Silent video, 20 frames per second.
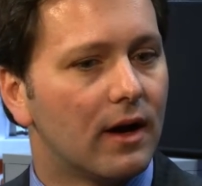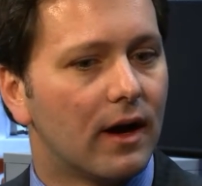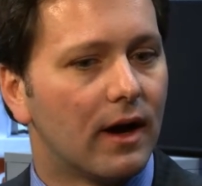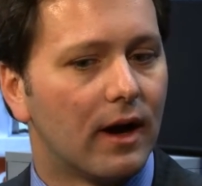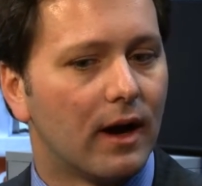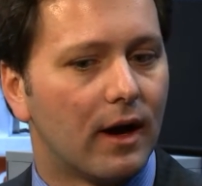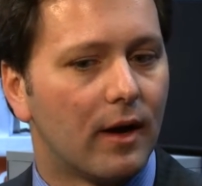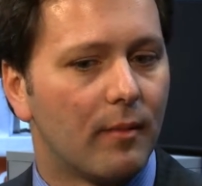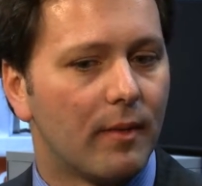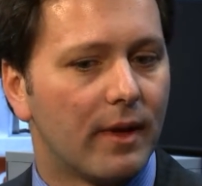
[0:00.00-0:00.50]

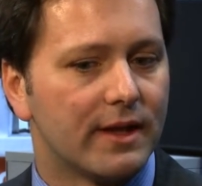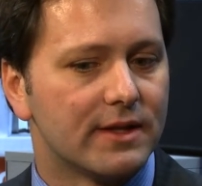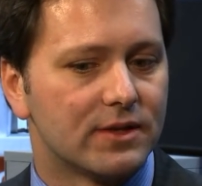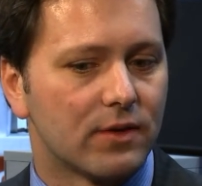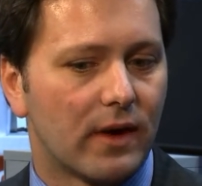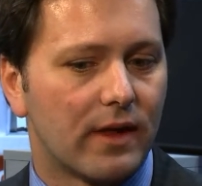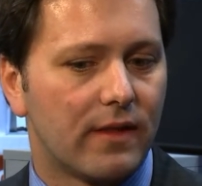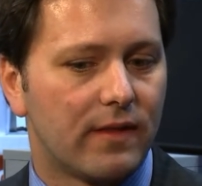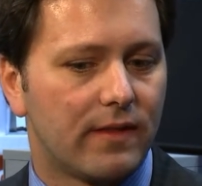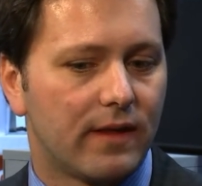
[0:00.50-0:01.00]
Um, and so
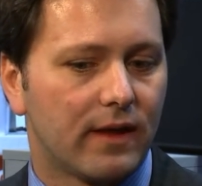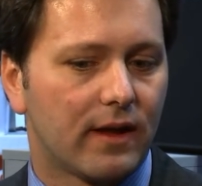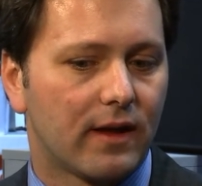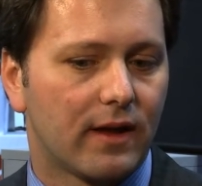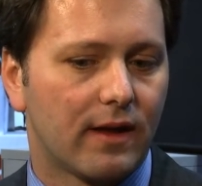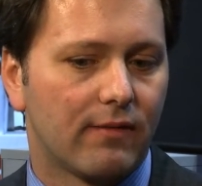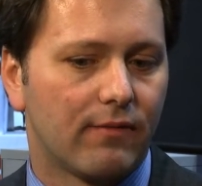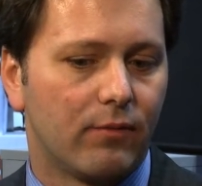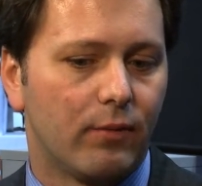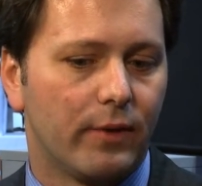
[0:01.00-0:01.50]
I think
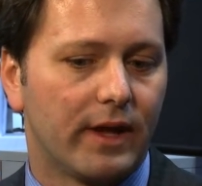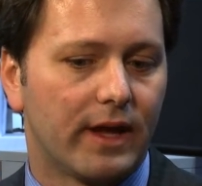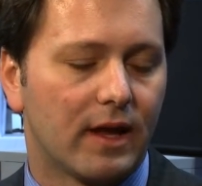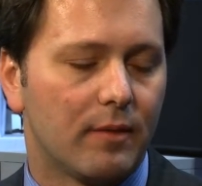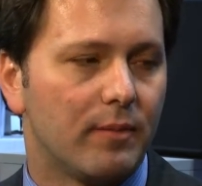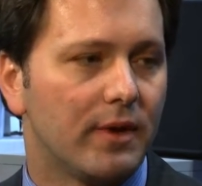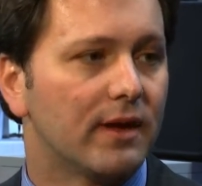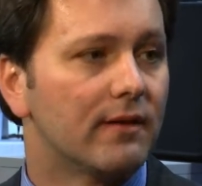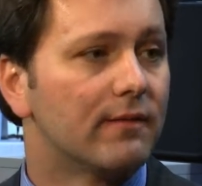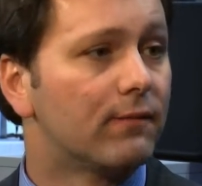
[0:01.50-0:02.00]
if we can
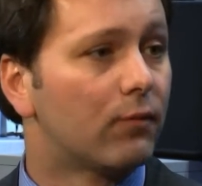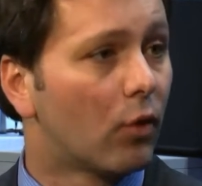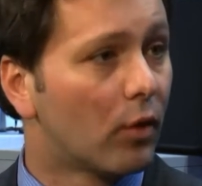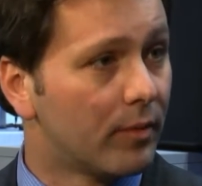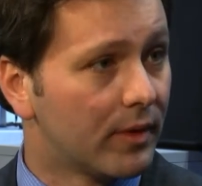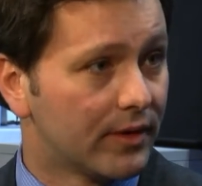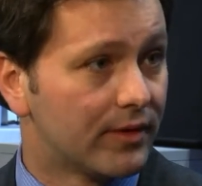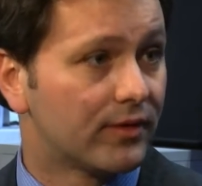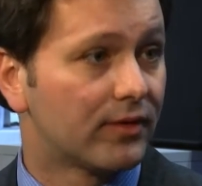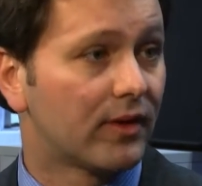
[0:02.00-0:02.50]
be
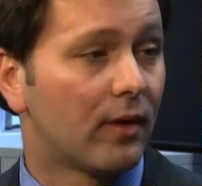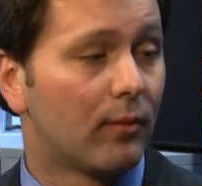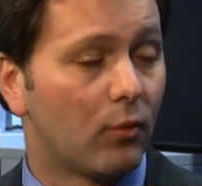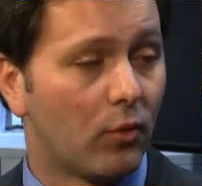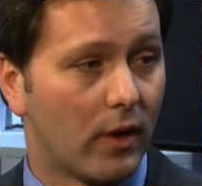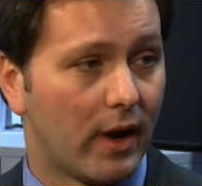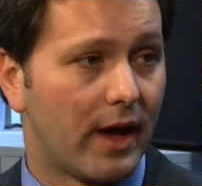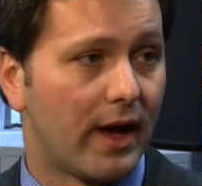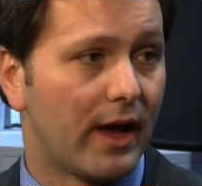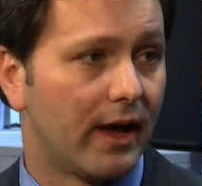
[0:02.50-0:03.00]
informed in some
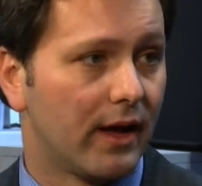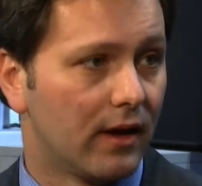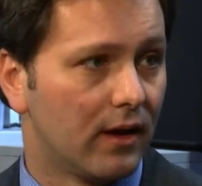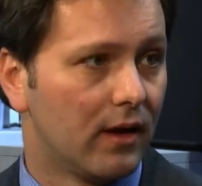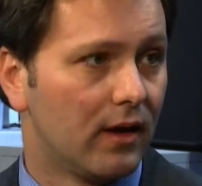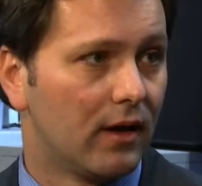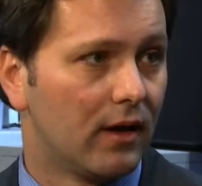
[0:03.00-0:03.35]
way,